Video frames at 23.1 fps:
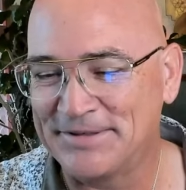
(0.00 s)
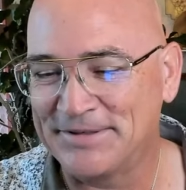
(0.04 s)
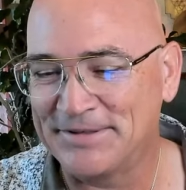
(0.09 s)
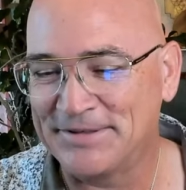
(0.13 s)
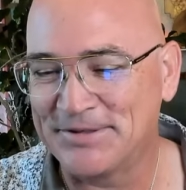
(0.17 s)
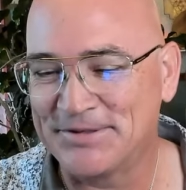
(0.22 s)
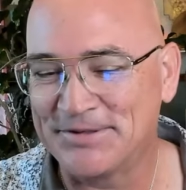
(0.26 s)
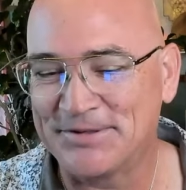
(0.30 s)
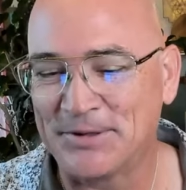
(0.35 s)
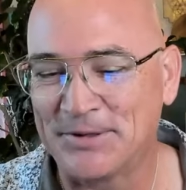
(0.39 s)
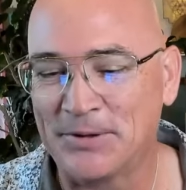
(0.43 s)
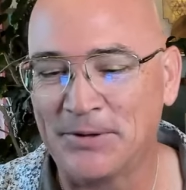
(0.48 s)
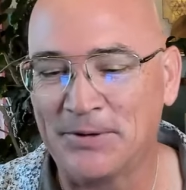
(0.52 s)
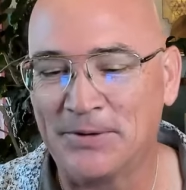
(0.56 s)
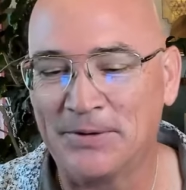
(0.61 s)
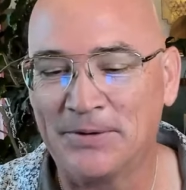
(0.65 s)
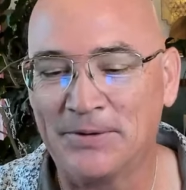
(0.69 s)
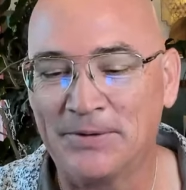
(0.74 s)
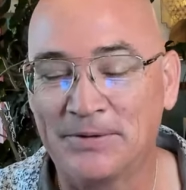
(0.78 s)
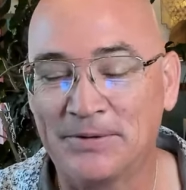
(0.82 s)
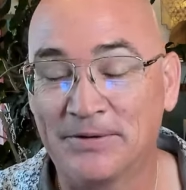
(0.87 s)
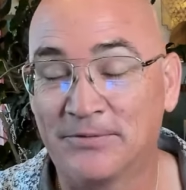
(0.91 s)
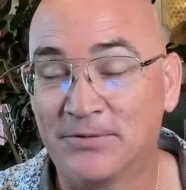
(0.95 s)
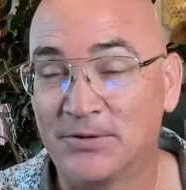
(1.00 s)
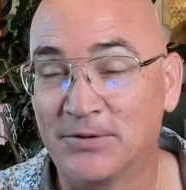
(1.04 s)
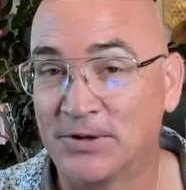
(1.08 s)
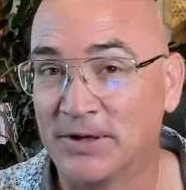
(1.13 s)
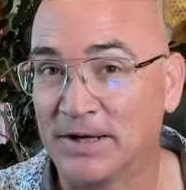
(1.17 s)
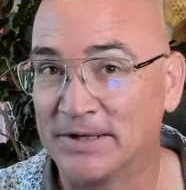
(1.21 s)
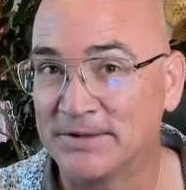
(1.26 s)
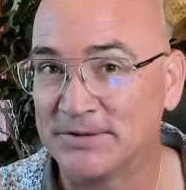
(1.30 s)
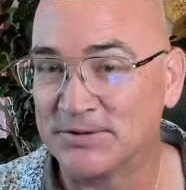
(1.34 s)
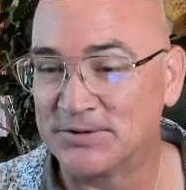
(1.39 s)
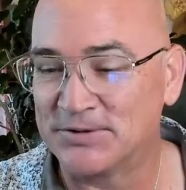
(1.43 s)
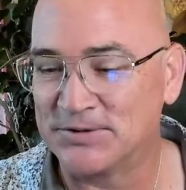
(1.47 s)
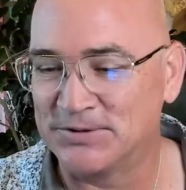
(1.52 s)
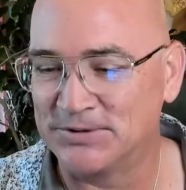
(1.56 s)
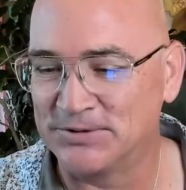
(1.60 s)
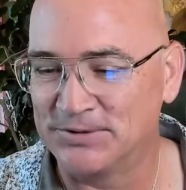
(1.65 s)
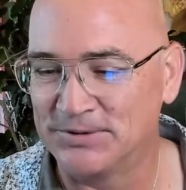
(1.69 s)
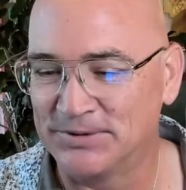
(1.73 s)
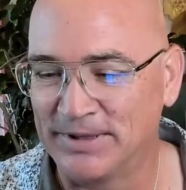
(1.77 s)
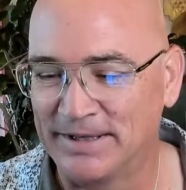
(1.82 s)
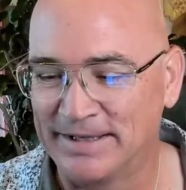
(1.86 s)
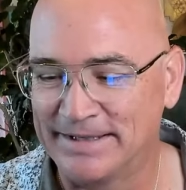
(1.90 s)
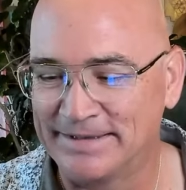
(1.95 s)
So if you guys
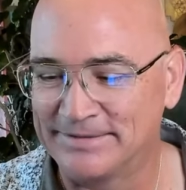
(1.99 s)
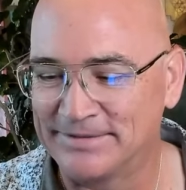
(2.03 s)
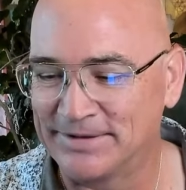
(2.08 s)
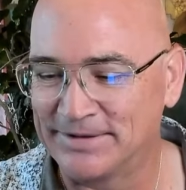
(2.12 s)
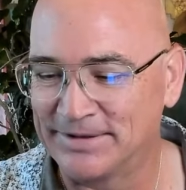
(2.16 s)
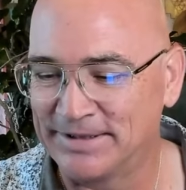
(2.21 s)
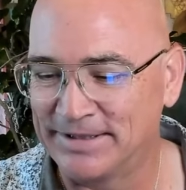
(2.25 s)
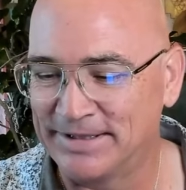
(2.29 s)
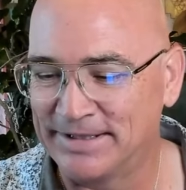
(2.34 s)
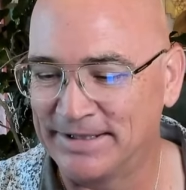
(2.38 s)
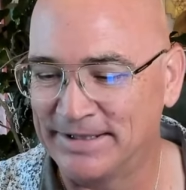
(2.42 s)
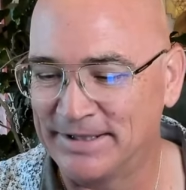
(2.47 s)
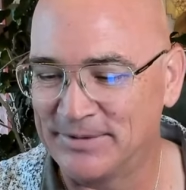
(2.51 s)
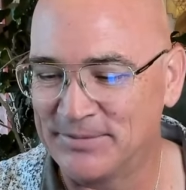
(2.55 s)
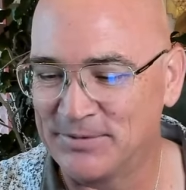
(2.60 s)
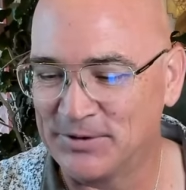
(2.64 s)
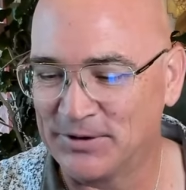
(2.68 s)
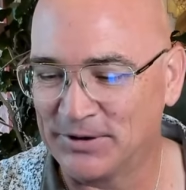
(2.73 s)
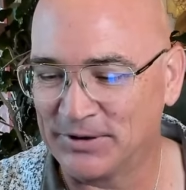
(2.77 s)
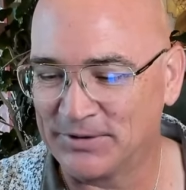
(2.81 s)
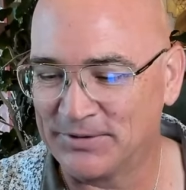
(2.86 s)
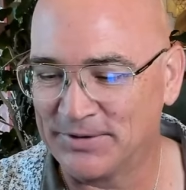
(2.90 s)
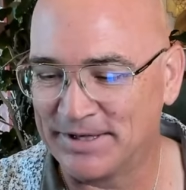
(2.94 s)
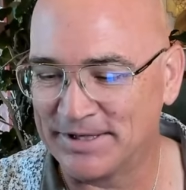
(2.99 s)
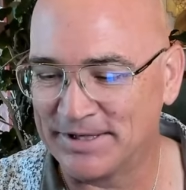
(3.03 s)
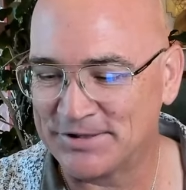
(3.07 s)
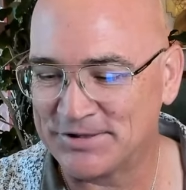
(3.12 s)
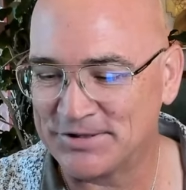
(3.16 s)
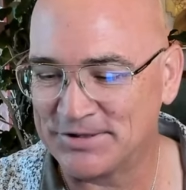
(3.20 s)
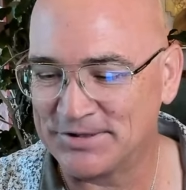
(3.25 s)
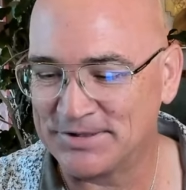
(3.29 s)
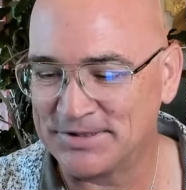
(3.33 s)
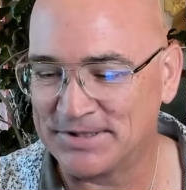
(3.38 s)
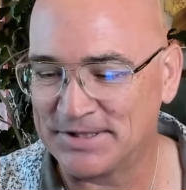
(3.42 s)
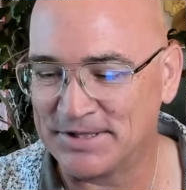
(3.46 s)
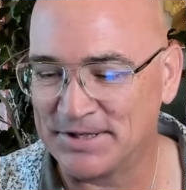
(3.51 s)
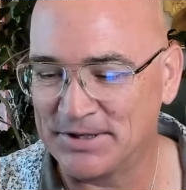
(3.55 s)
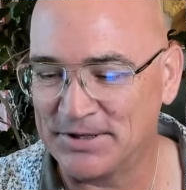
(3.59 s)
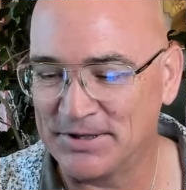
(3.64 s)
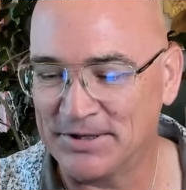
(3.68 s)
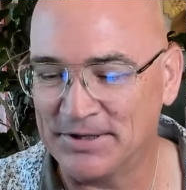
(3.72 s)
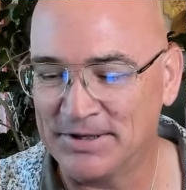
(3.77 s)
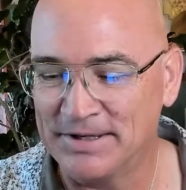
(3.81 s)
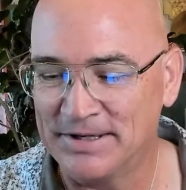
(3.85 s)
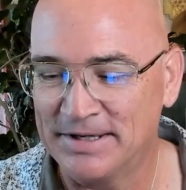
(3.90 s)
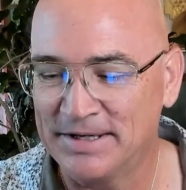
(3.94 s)
do have any more questions
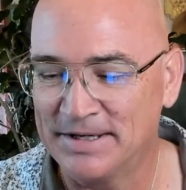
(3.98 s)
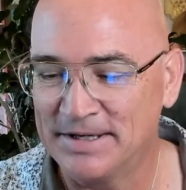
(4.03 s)
here,